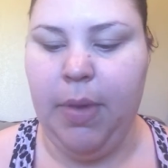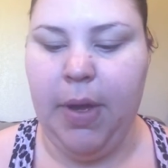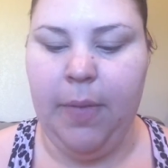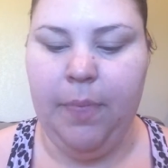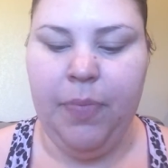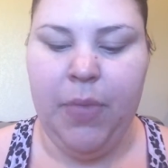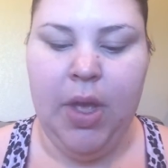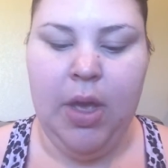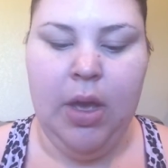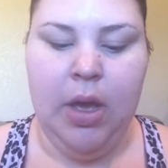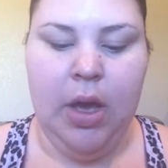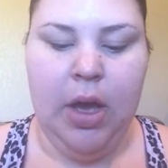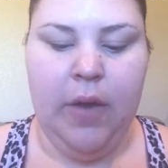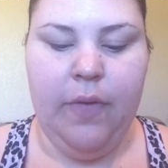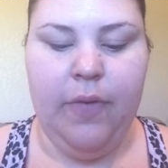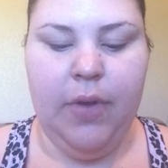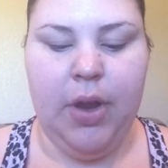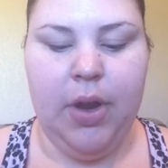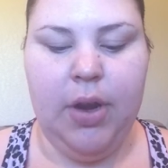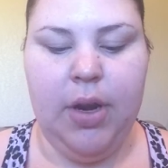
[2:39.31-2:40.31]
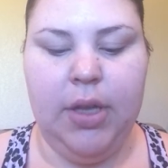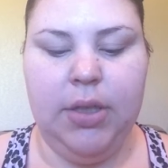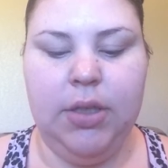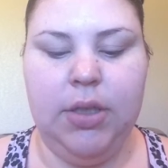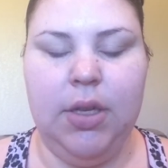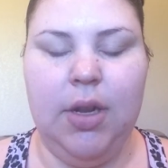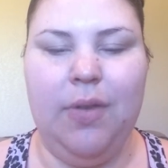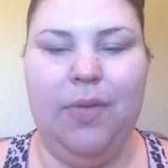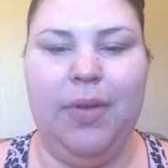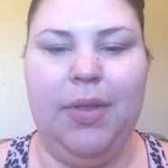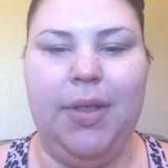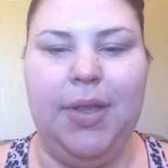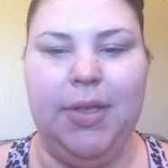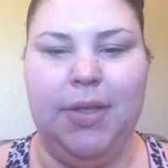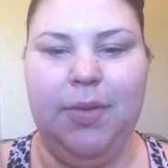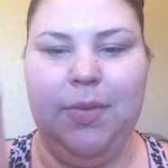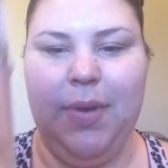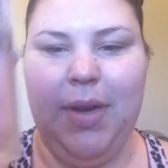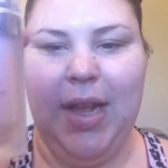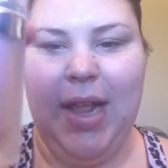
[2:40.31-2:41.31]
But I figured I'd start with
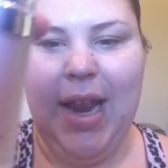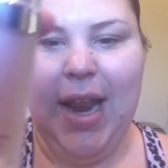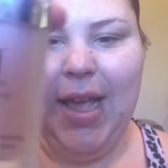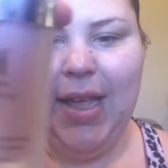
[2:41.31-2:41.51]
this one. I